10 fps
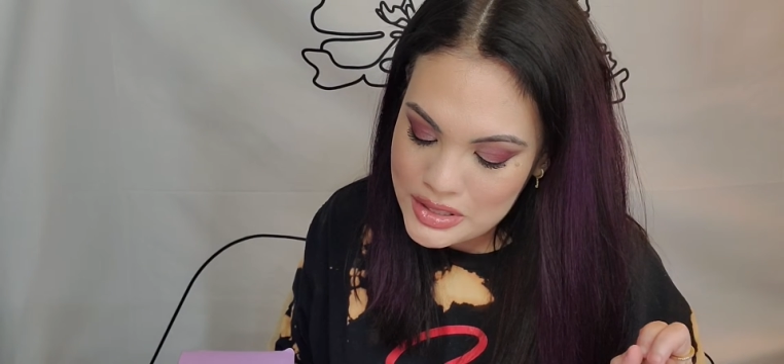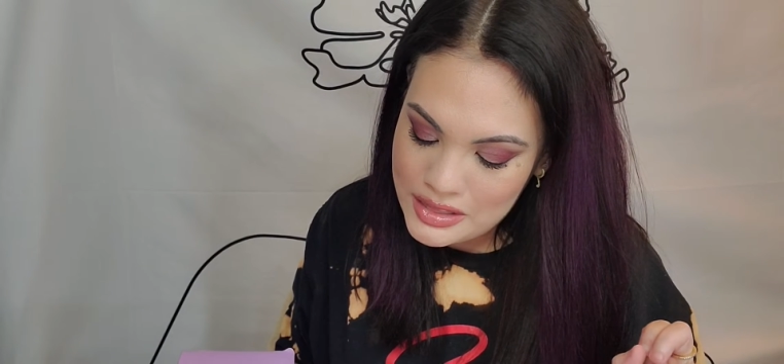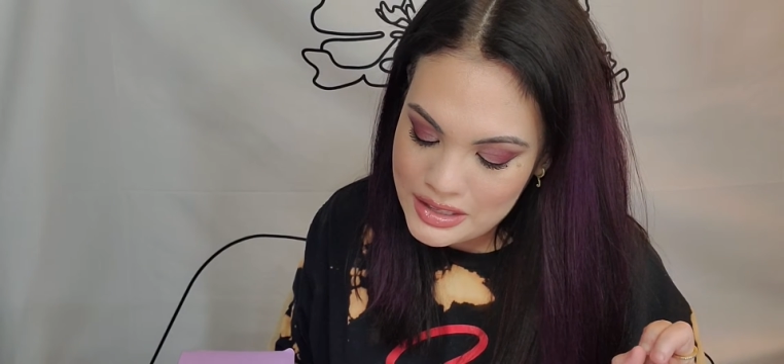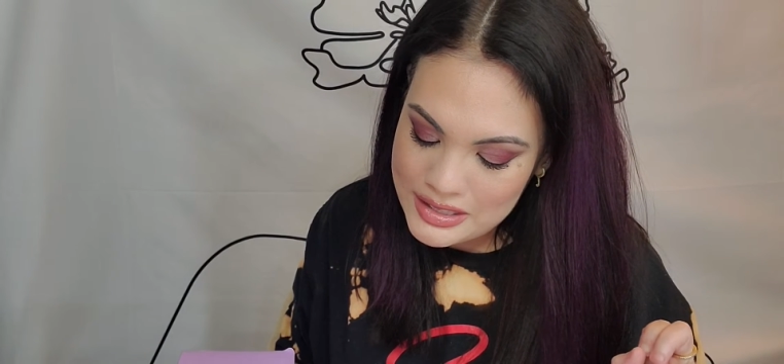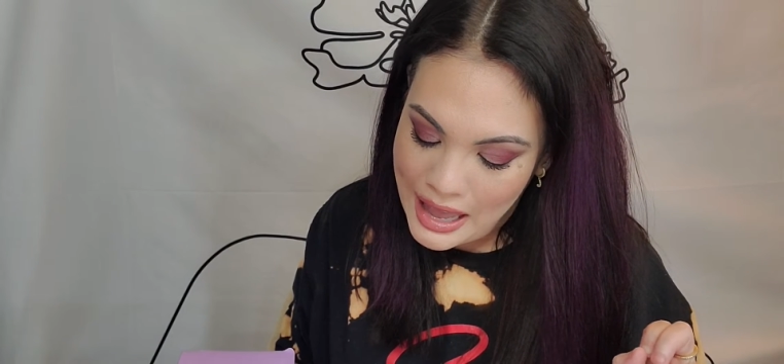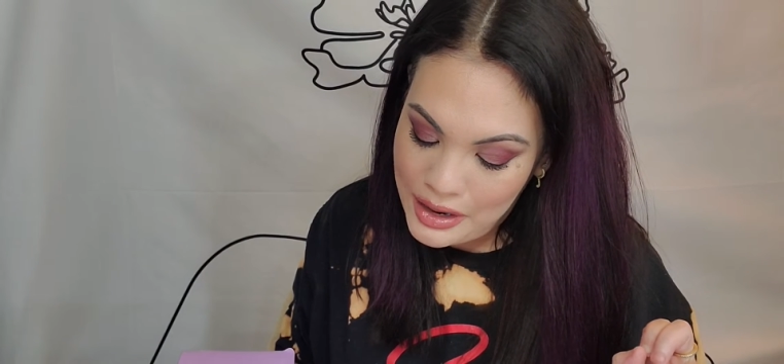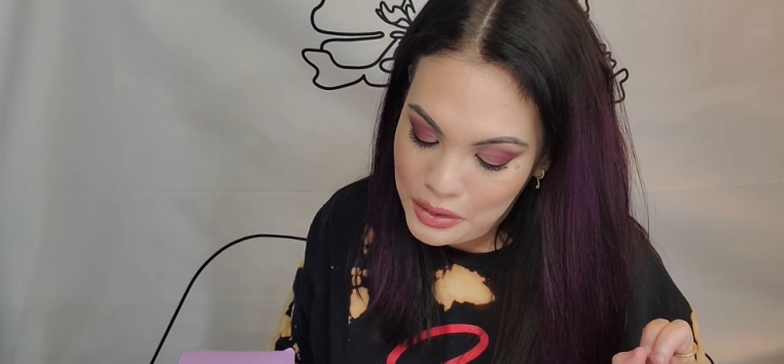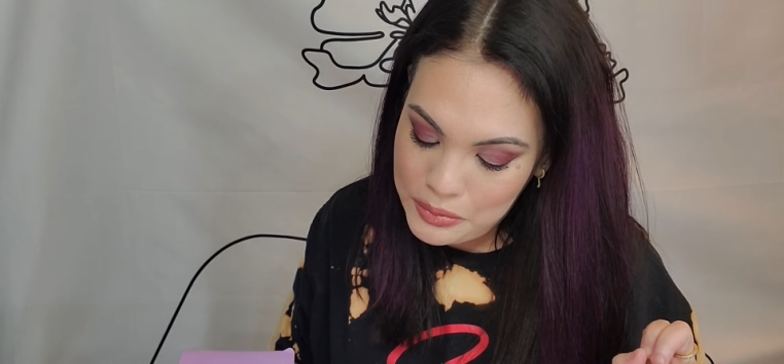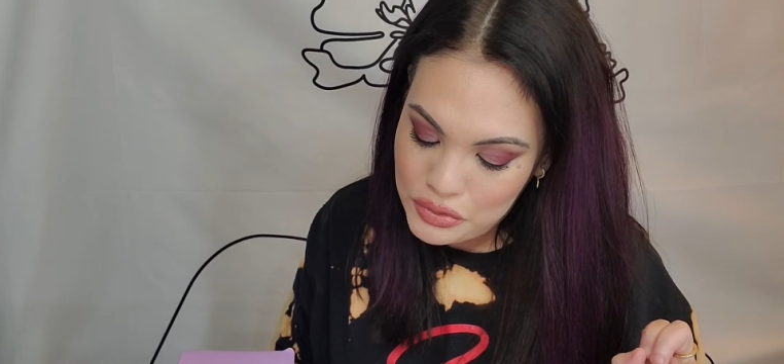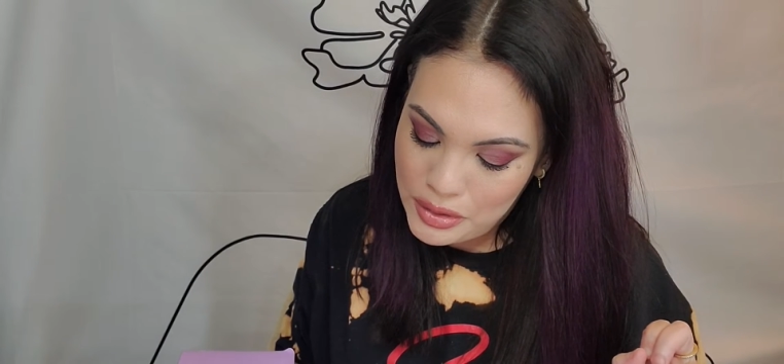This
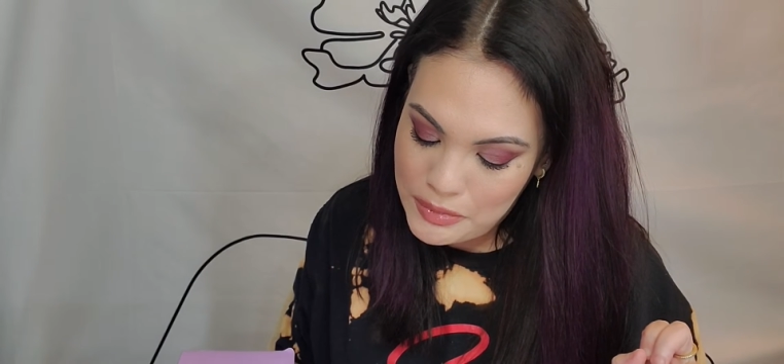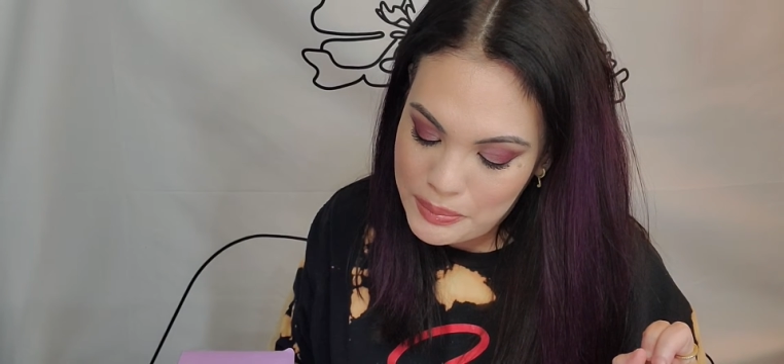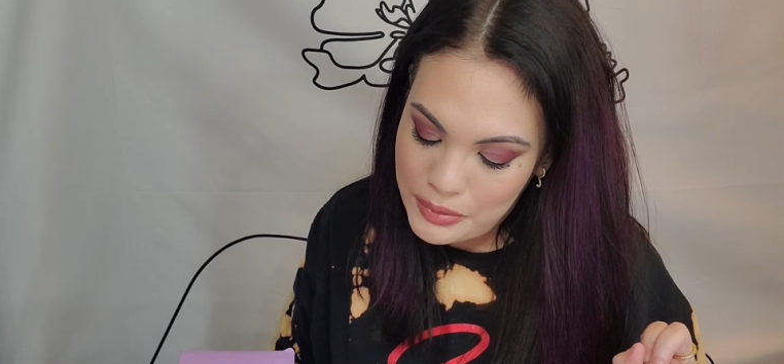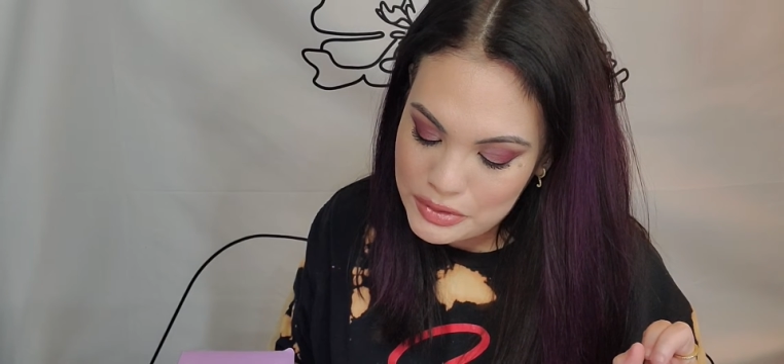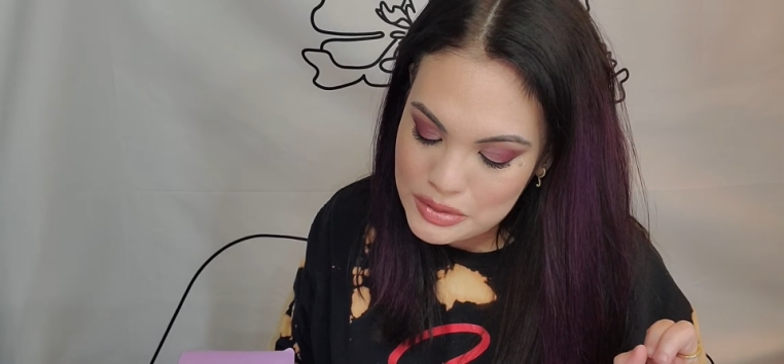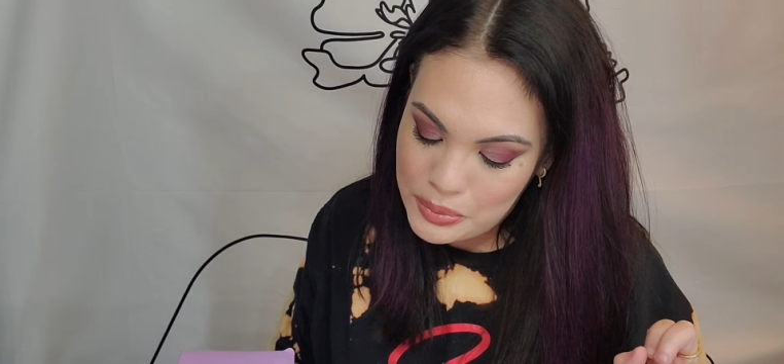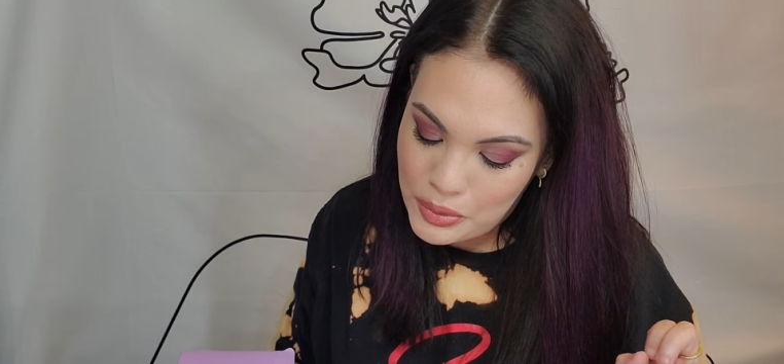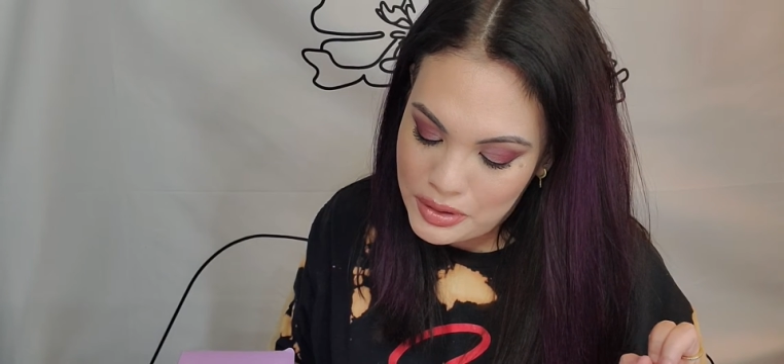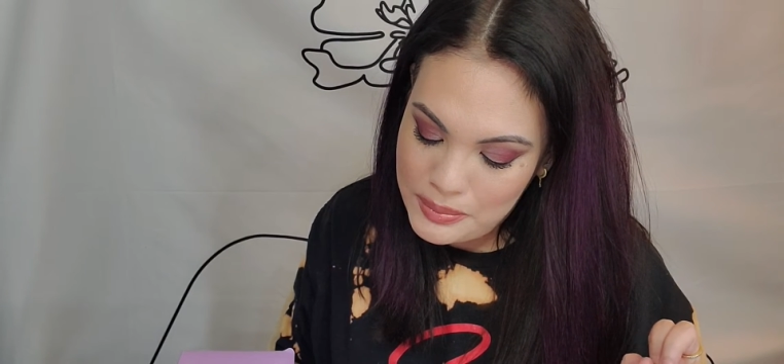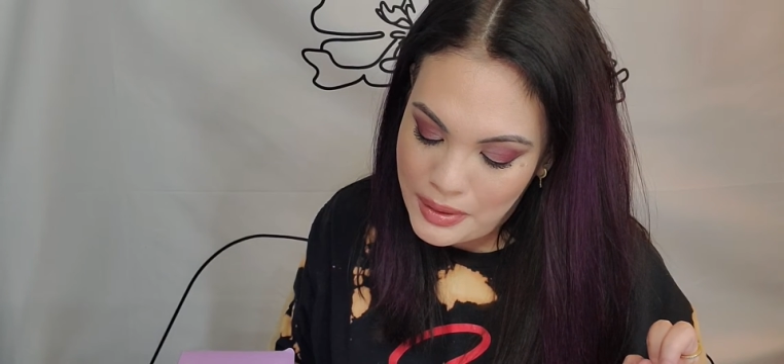at-home treatment builds
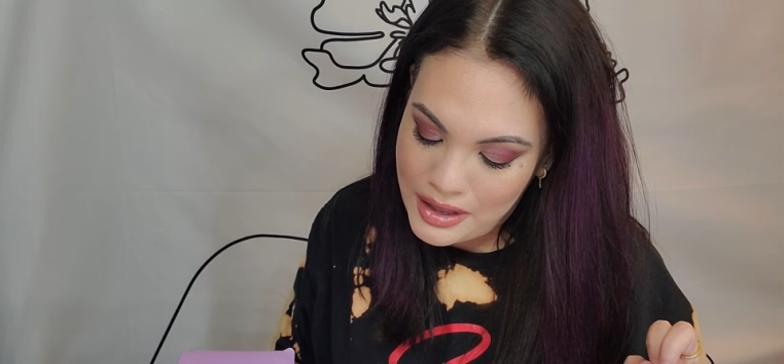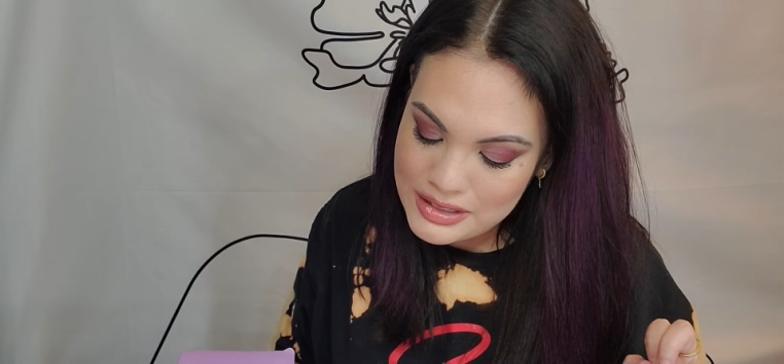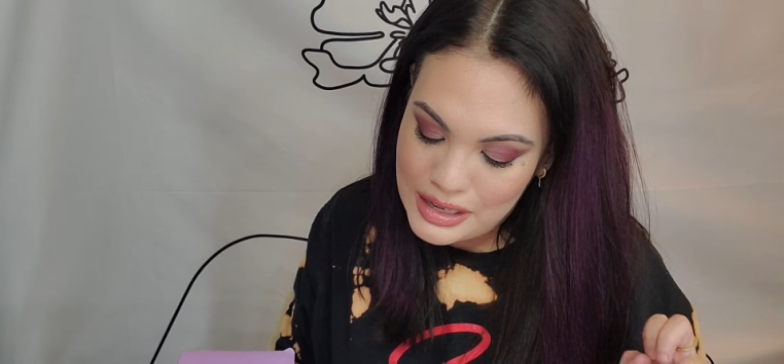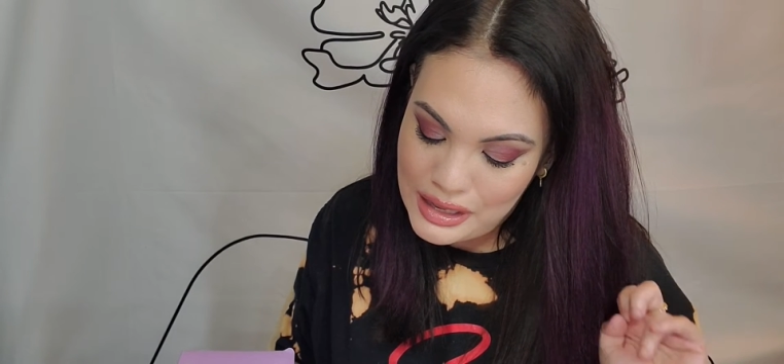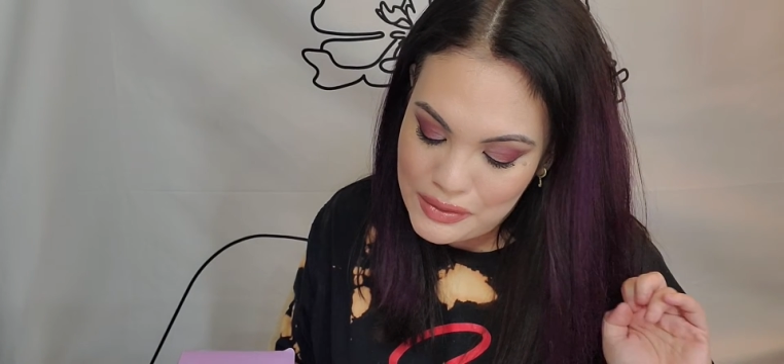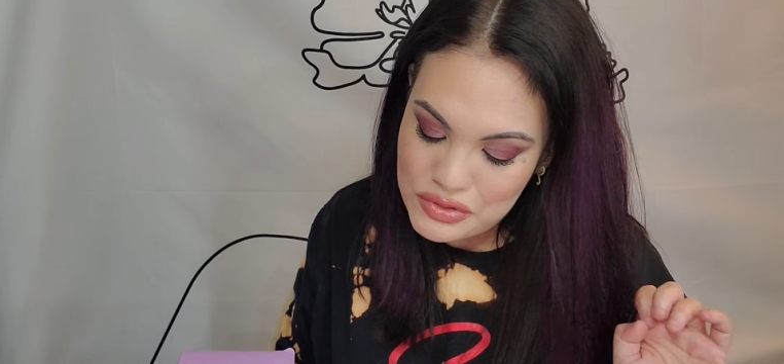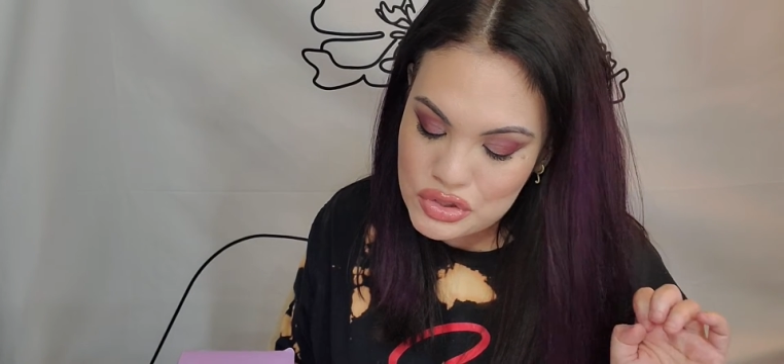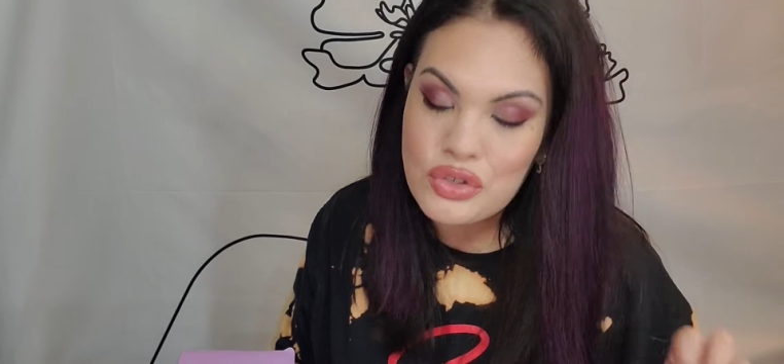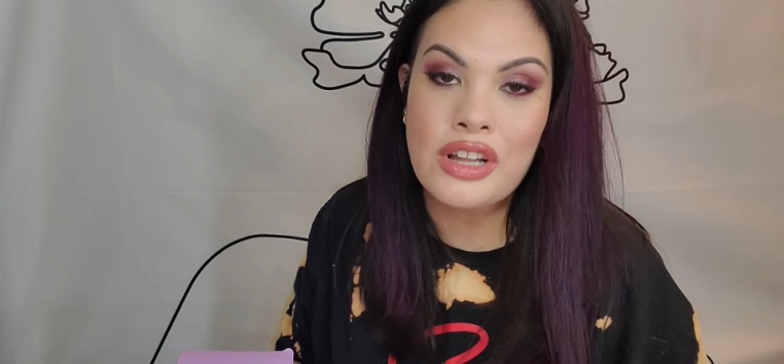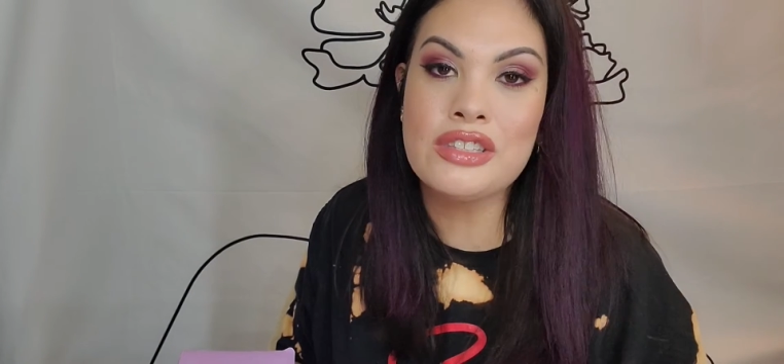broken bonds and gives
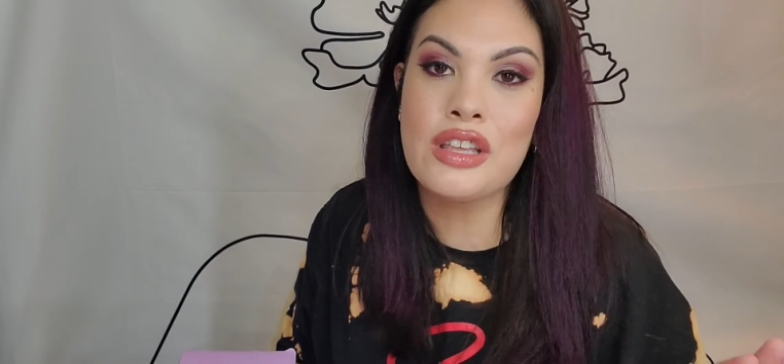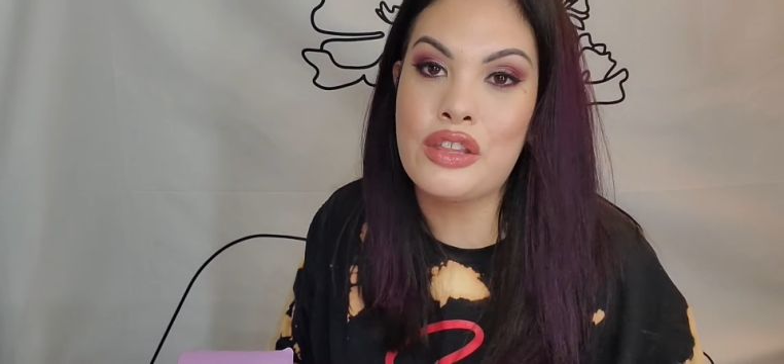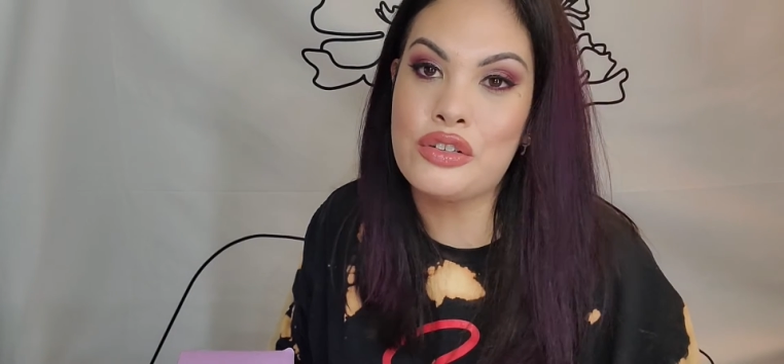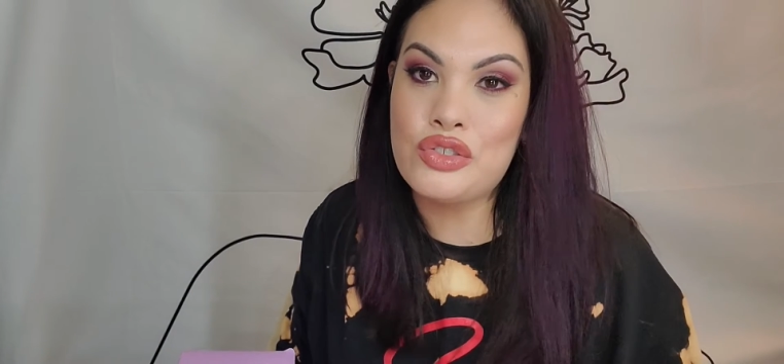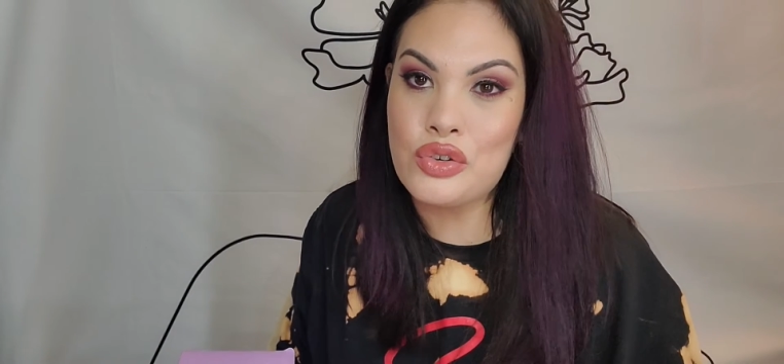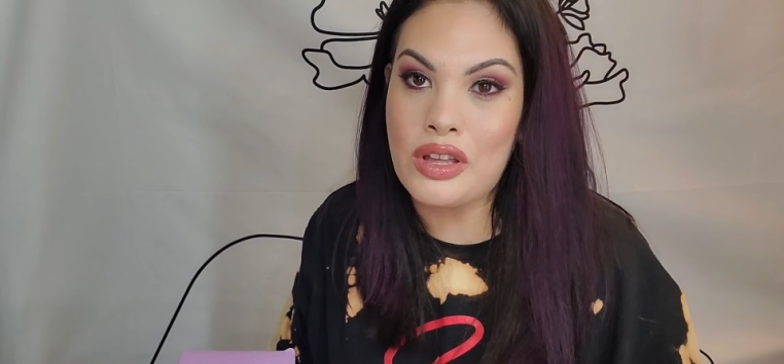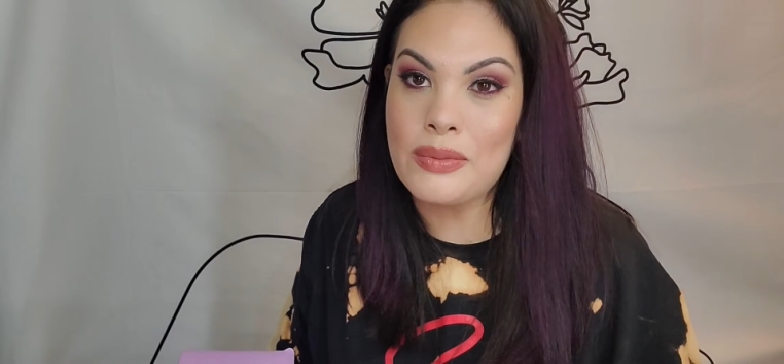strands their strength